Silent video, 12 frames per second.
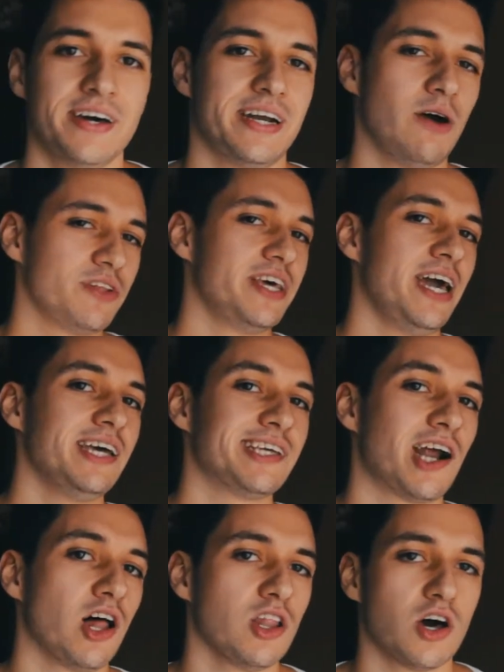Nowadays
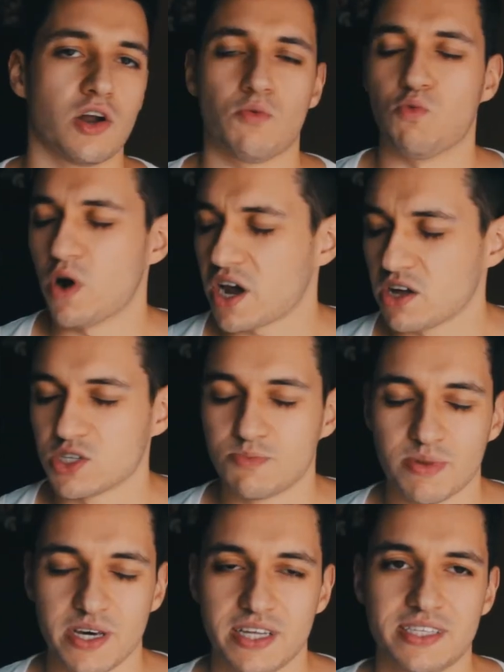there are a lot of workout
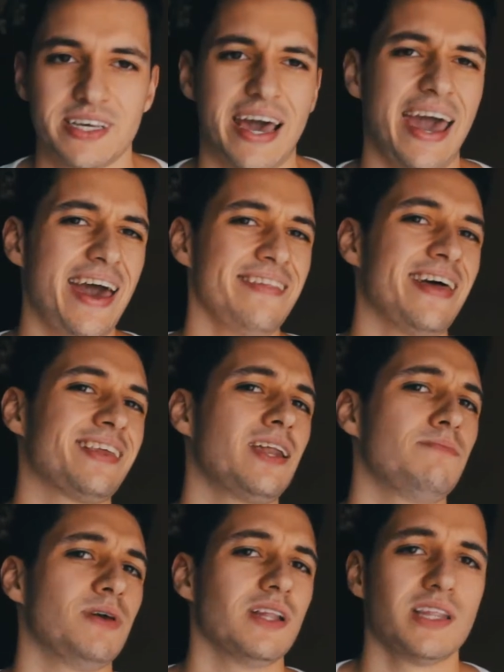splits and that
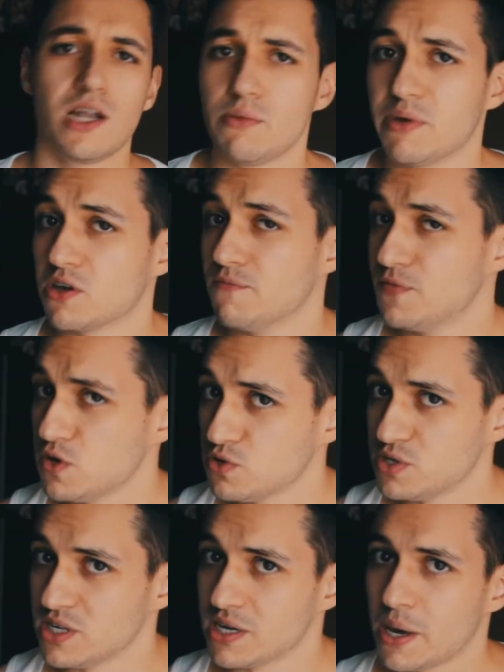can be a little bit
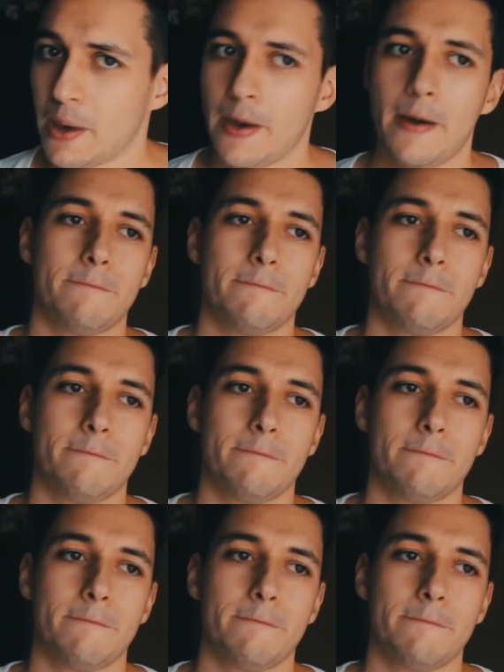confusing,